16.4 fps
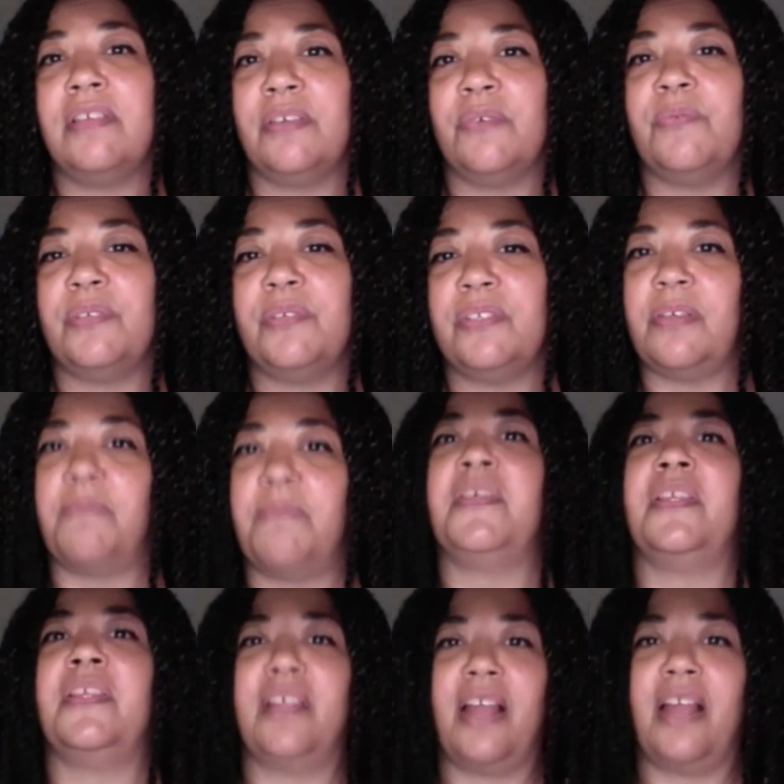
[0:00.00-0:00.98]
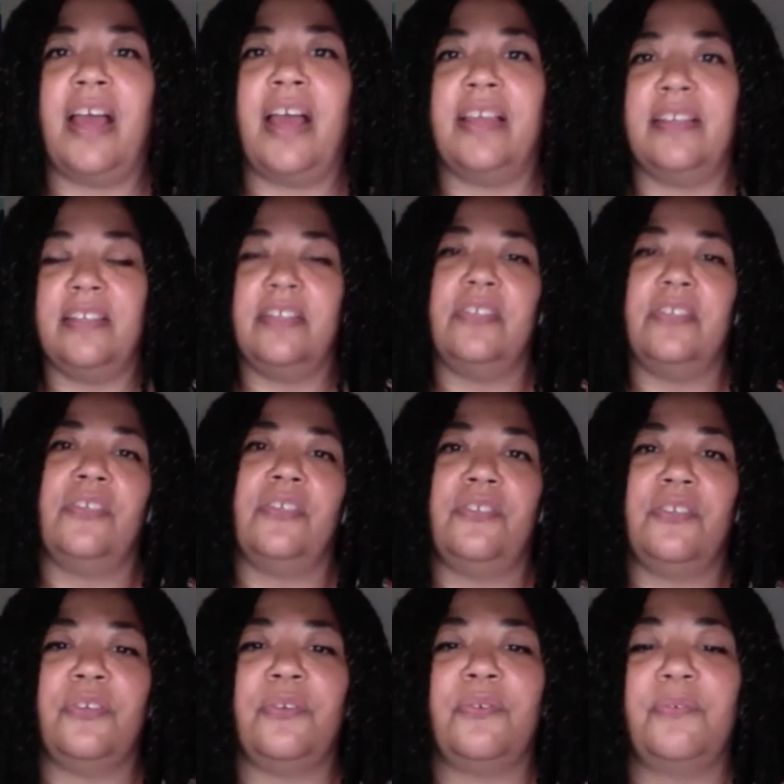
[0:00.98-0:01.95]
It was something that I needed to
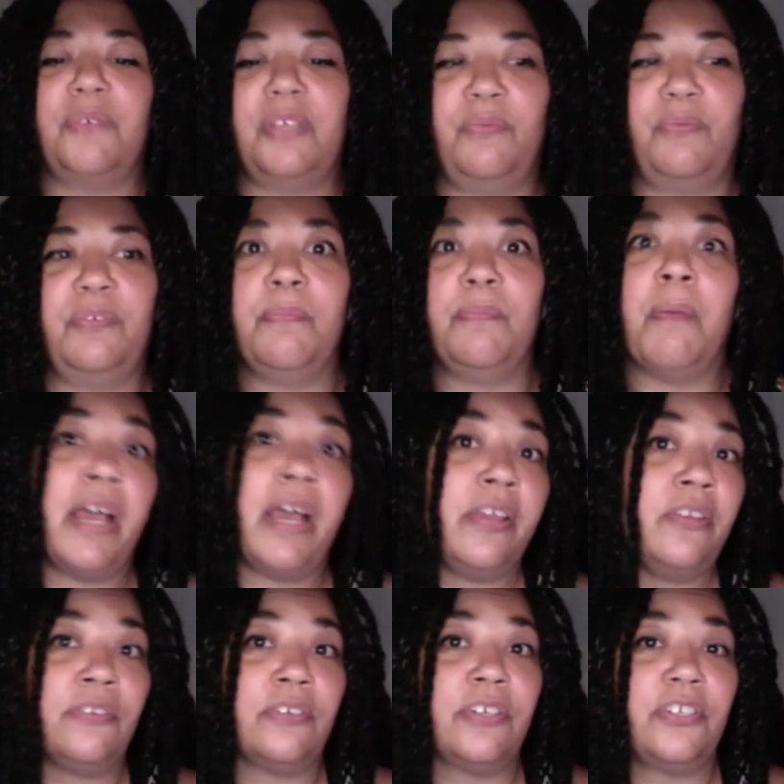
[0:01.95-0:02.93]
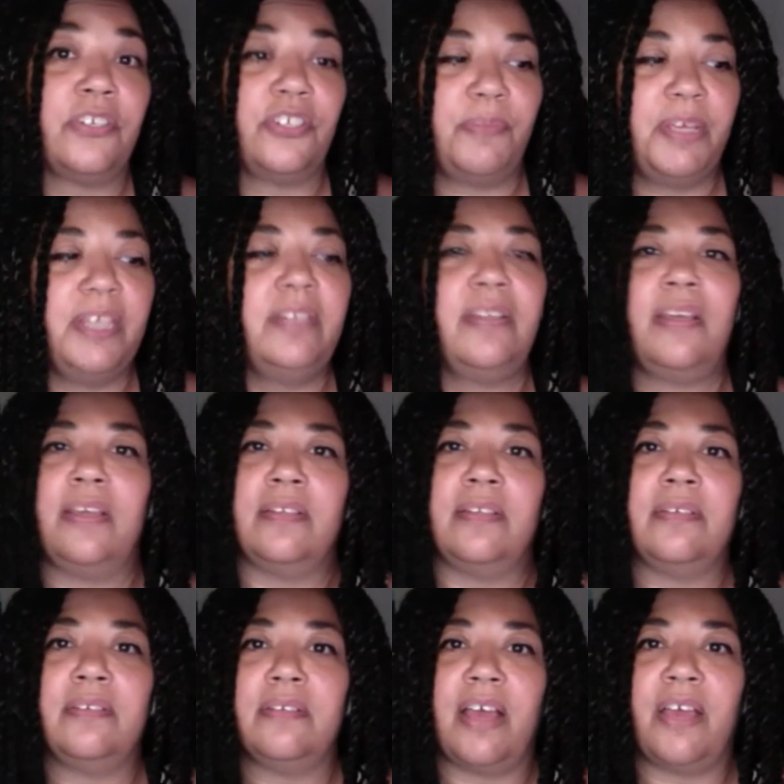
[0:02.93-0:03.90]
do. It was my nourishment,
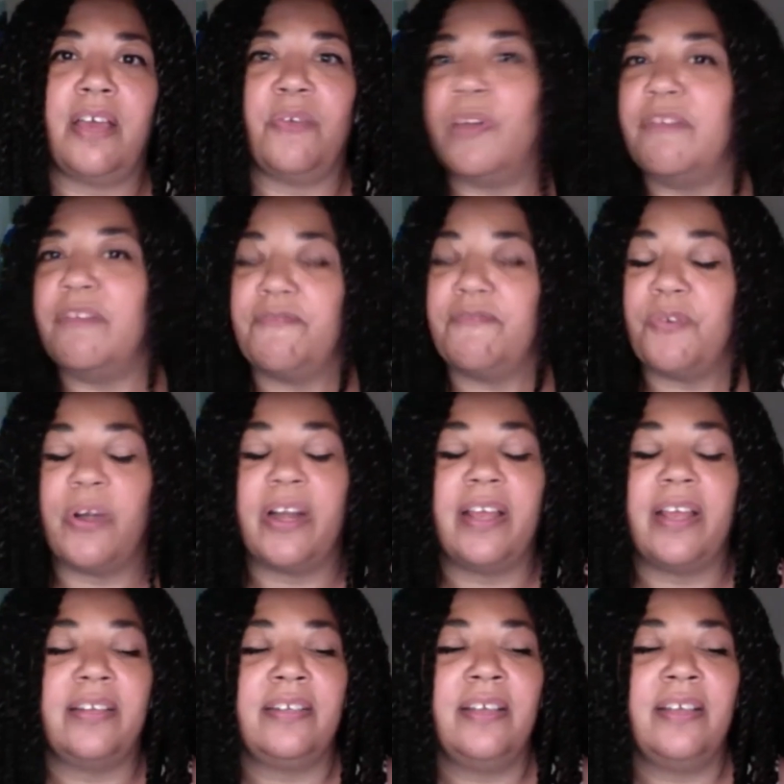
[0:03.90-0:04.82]
and I went for it.